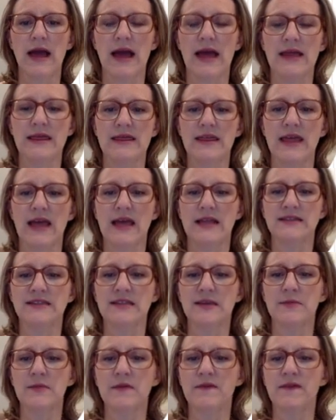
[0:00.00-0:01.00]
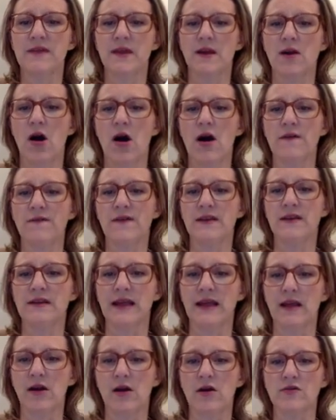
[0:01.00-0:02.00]
And then some of the coffee
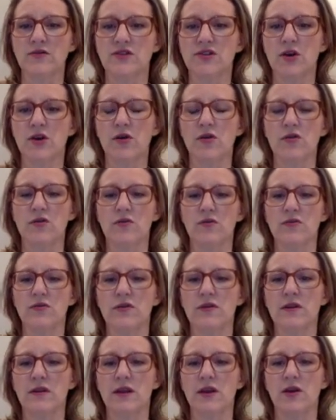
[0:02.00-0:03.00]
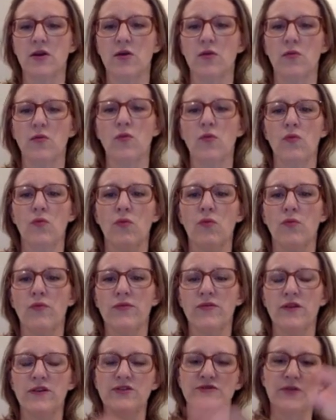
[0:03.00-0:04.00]
lingo. So,
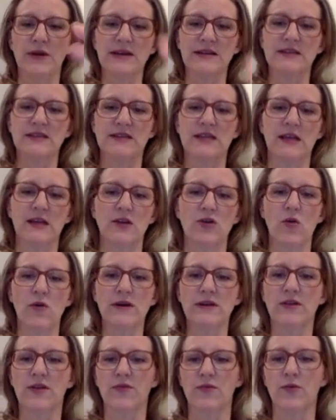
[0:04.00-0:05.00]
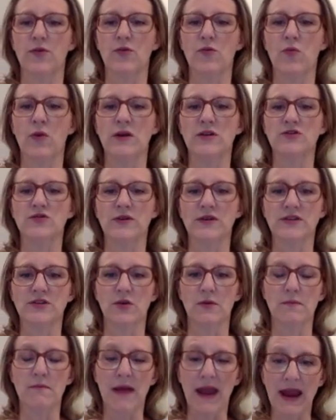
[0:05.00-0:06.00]
the drinks, going through what
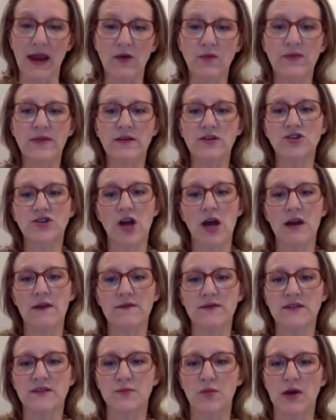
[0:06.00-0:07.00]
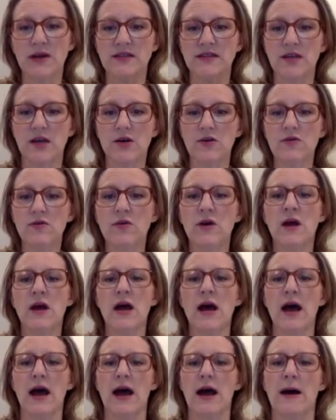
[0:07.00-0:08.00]
drinks are made with a shot of espresso,
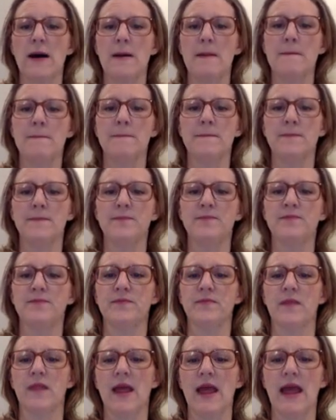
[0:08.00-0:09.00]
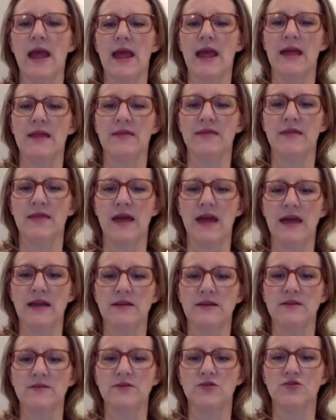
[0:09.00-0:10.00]
and
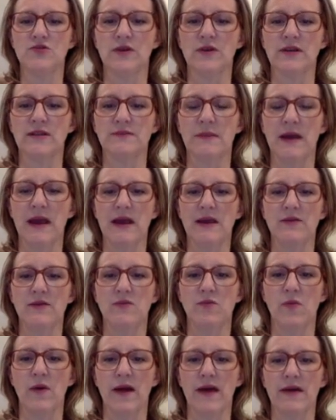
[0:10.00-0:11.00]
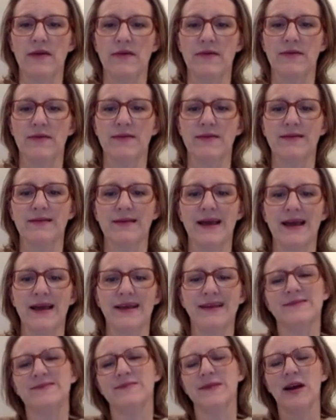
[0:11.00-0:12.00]
then drinks made with,
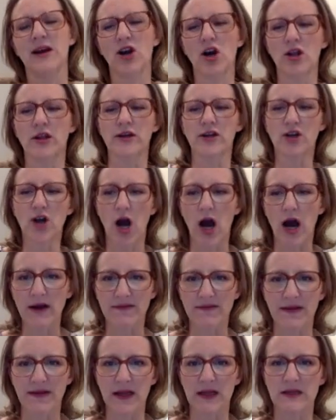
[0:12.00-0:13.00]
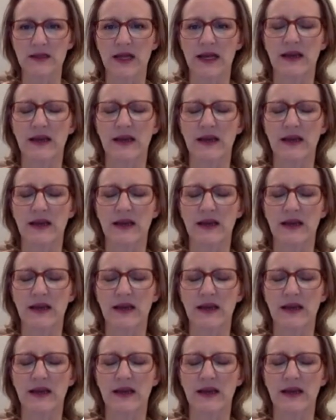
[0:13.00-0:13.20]
like, I call it coffee.